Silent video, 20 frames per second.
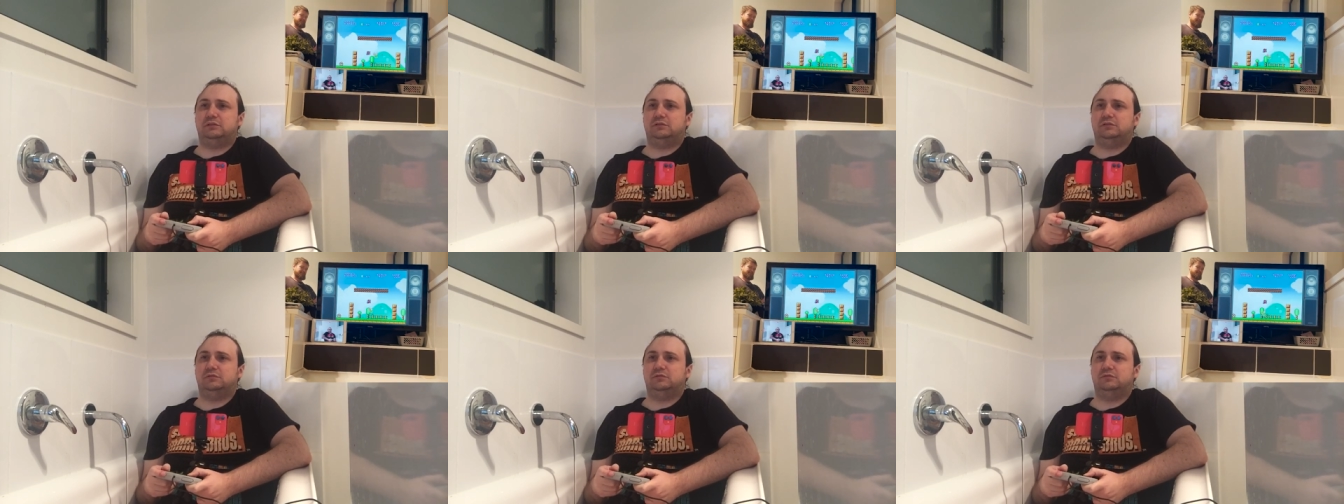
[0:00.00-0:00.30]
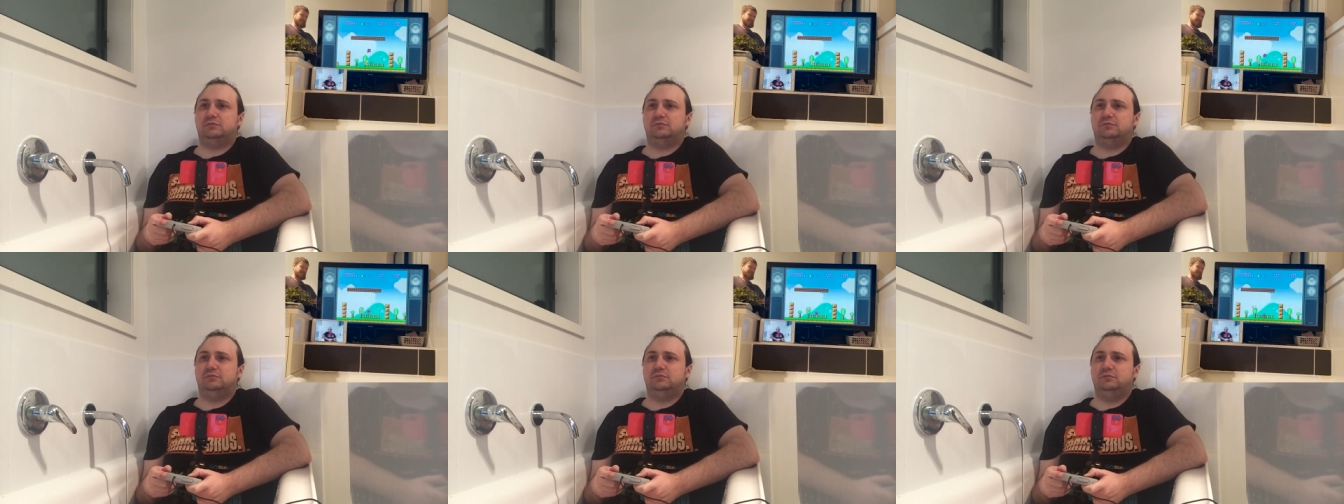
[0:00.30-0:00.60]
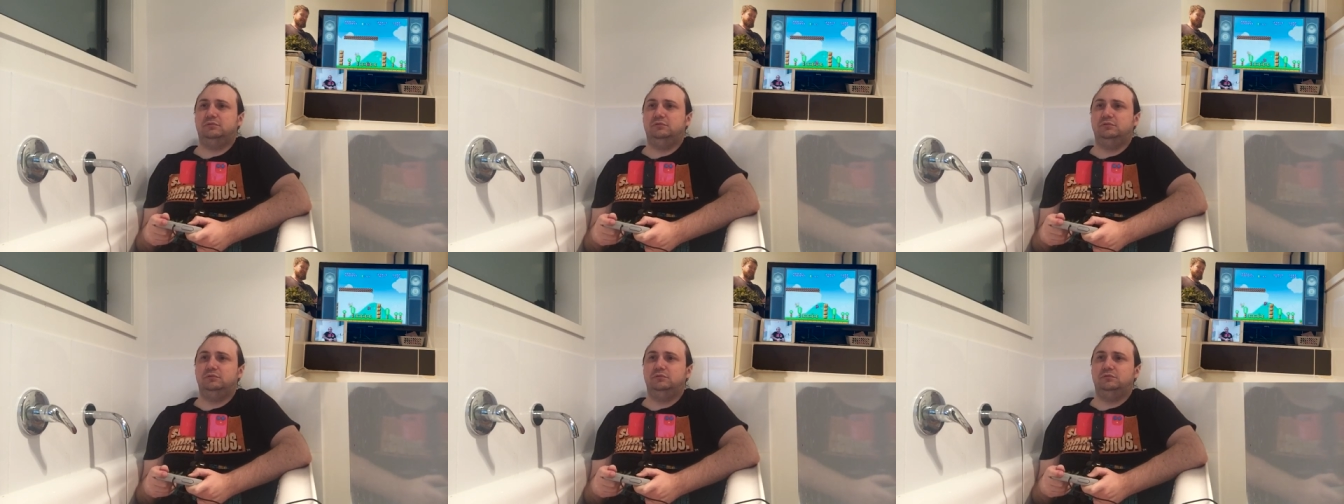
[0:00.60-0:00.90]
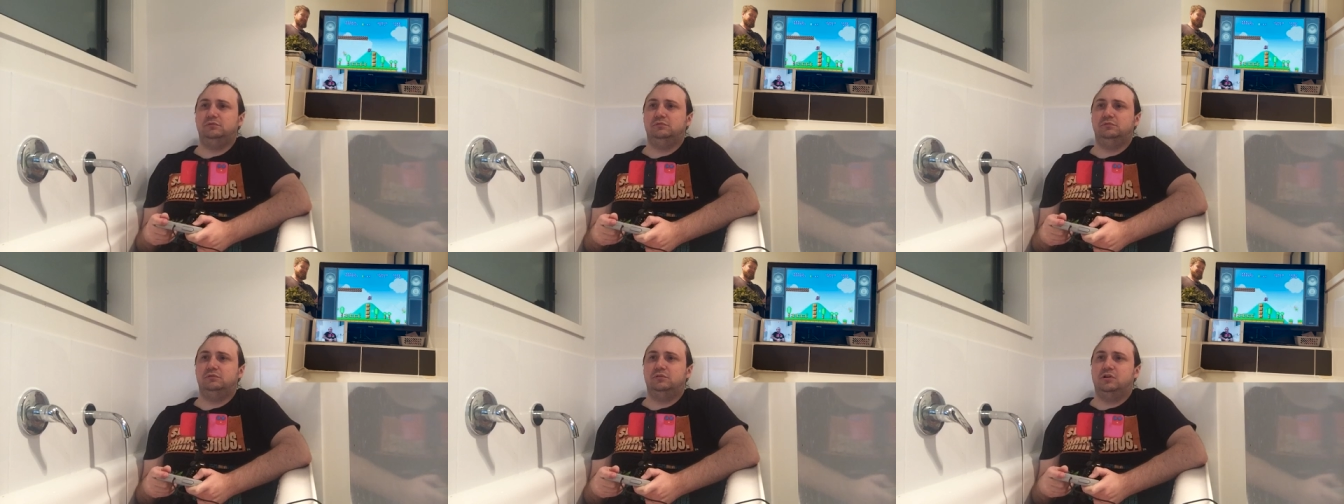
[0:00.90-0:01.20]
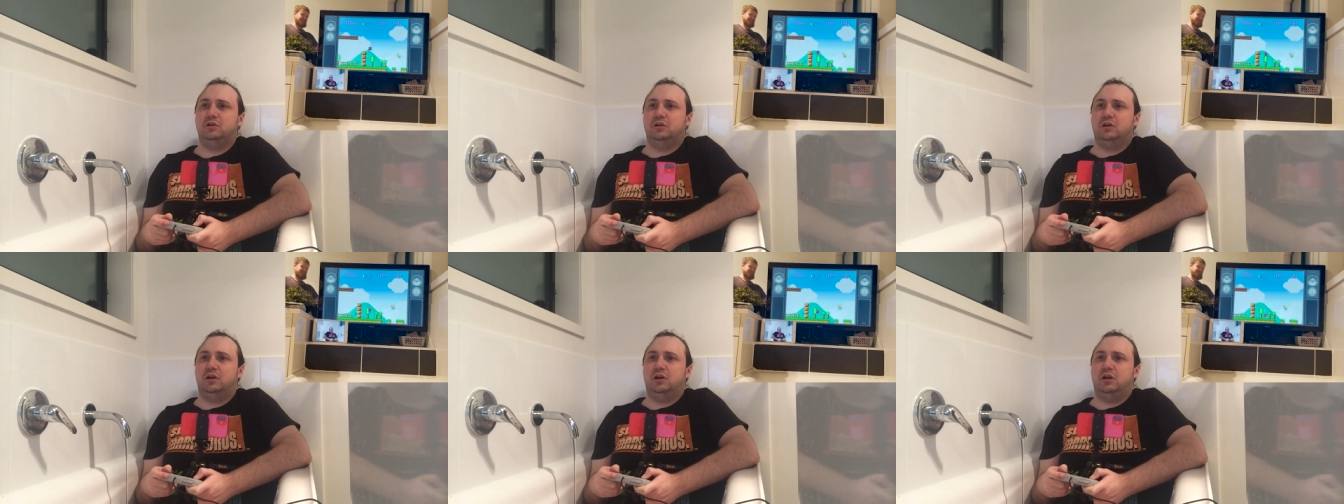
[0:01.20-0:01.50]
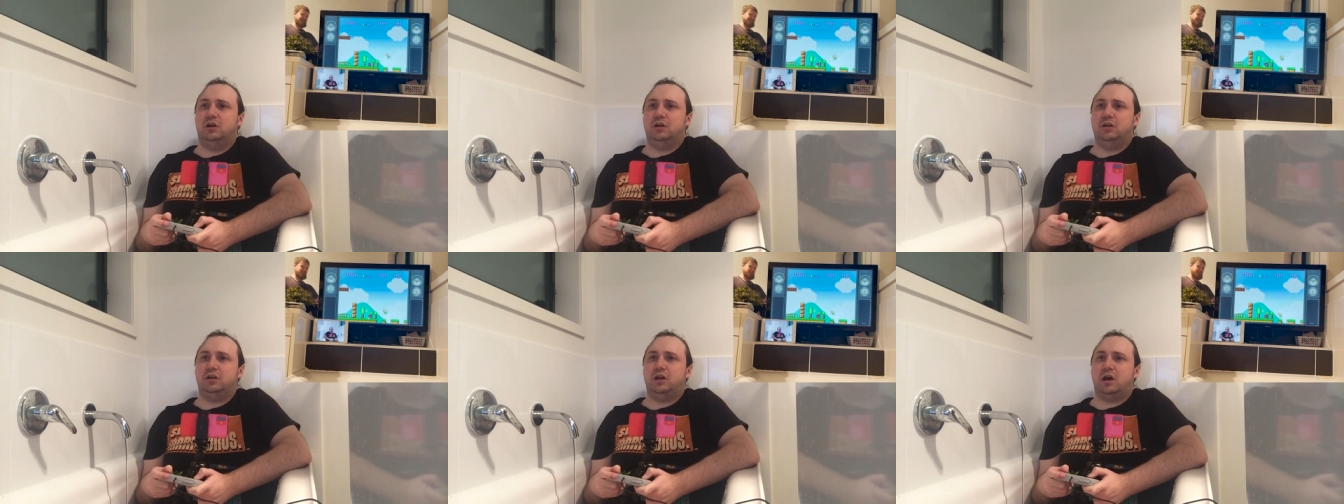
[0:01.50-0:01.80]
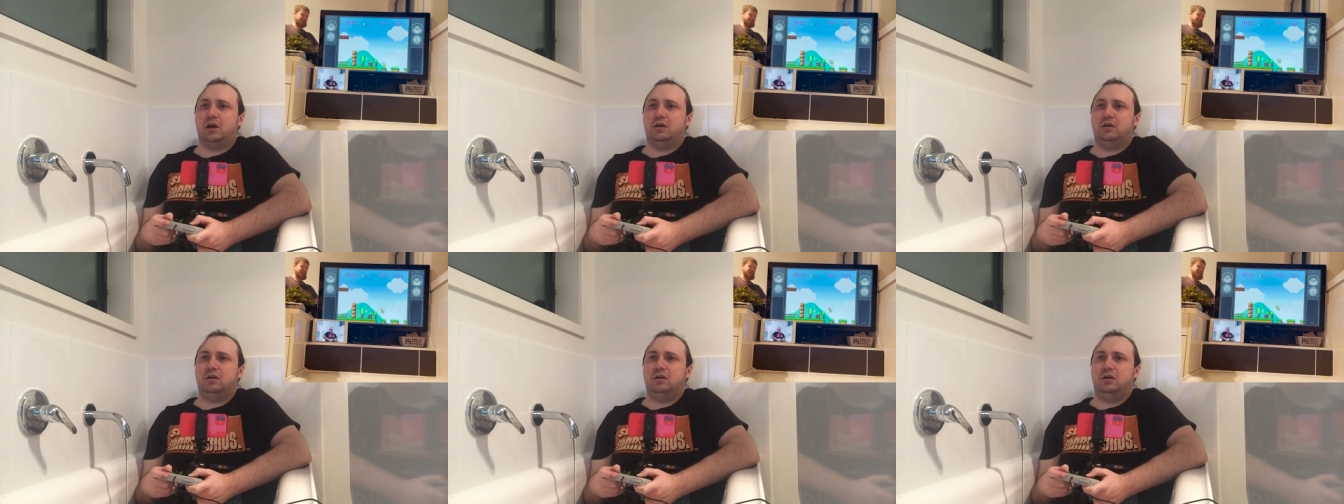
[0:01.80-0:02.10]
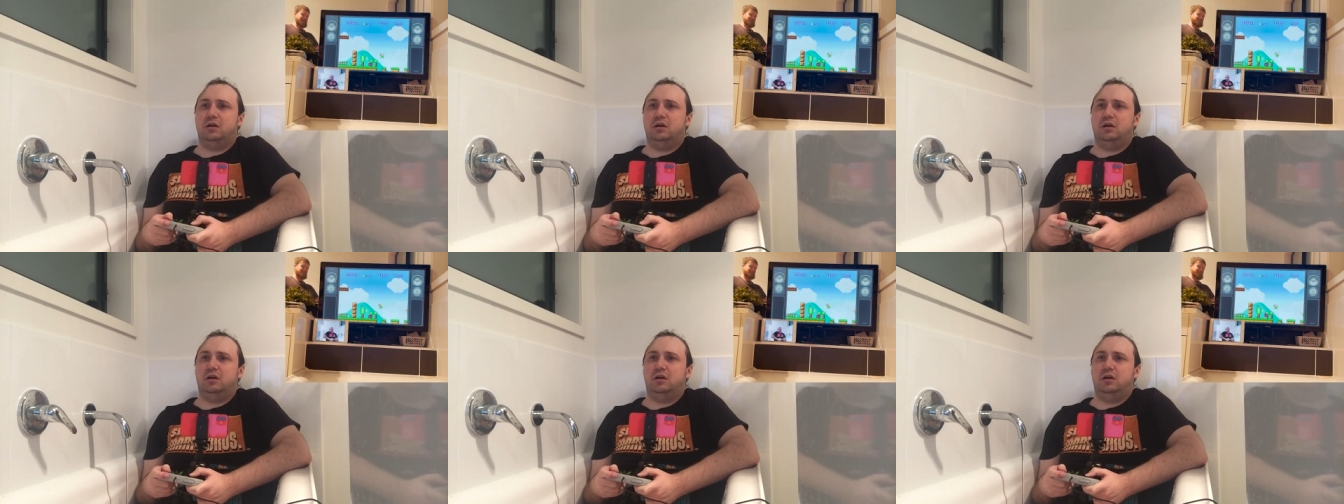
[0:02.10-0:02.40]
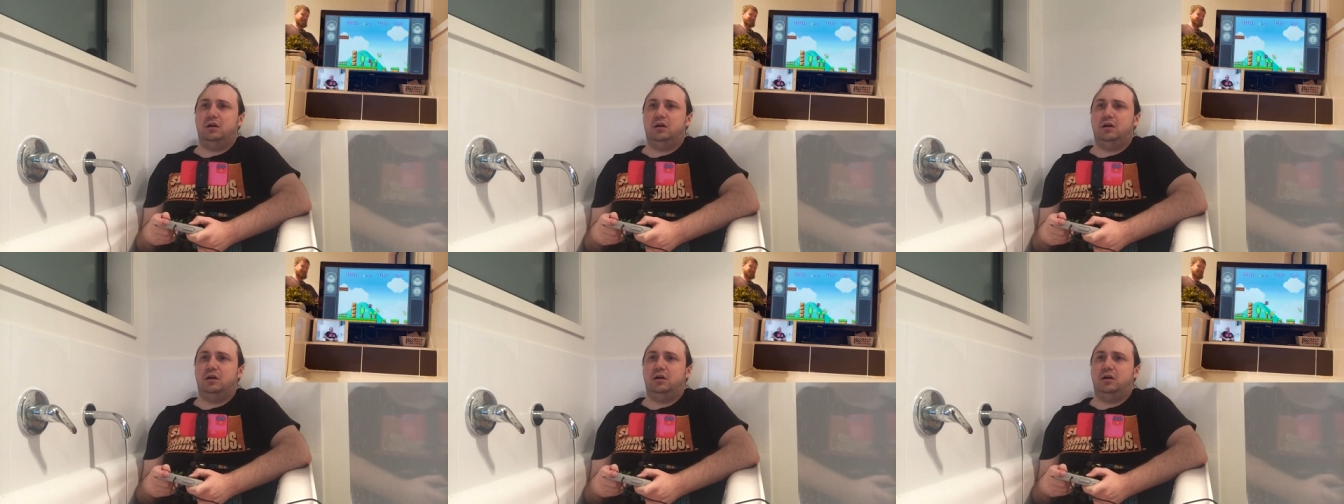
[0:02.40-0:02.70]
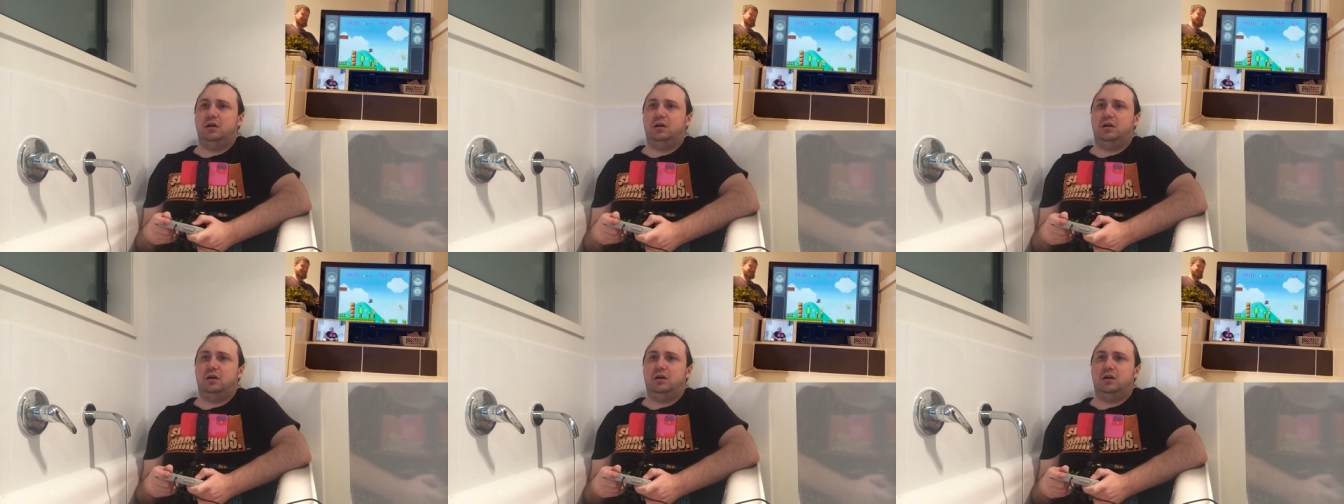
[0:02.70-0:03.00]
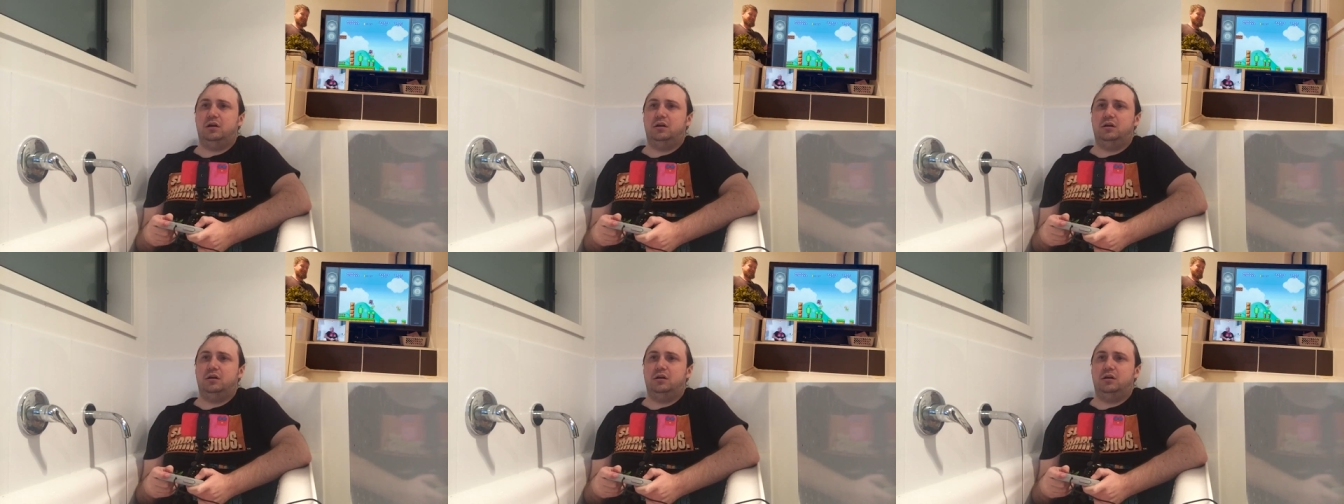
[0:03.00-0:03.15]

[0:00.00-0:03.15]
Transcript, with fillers: This is the SNES one, isn't it? It's yeah. got nice graphics.